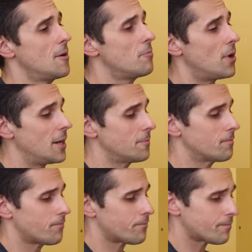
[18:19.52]
But
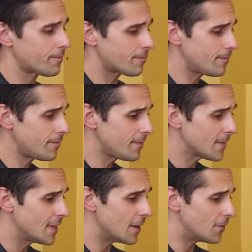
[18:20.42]

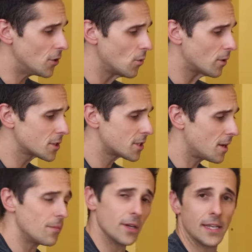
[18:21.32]
if you are
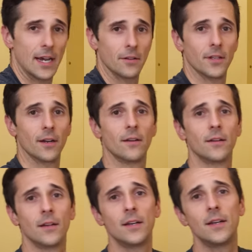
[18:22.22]
somebody out there
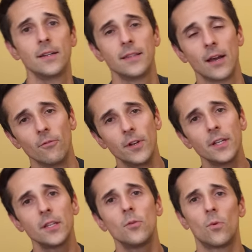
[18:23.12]
that
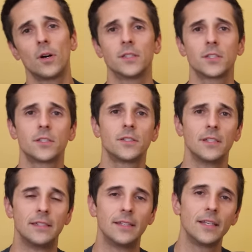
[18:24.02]
really wants to
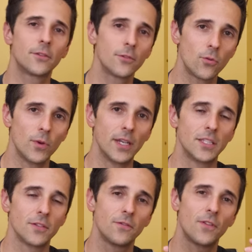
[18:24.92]
dig through the
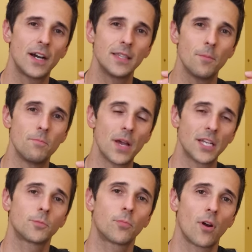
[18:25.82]
weeds and find the
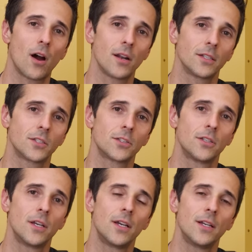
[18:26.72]
best products
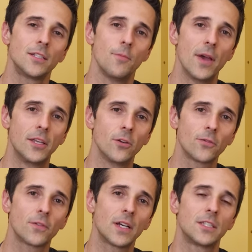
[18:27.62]
to make your
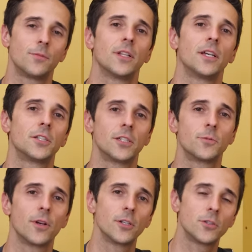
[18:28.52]
flight simulation
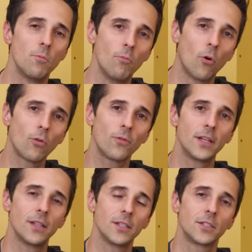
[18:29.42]
experience more
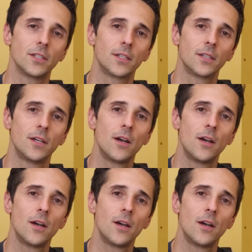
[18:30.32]
realistic,